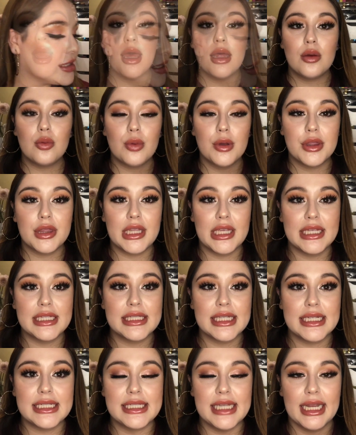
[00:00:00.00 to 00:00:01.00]
And with this,
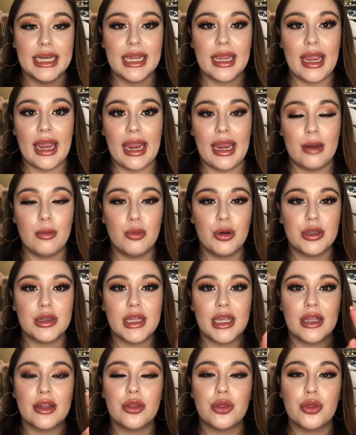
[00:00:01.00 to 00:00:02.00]
it did came with like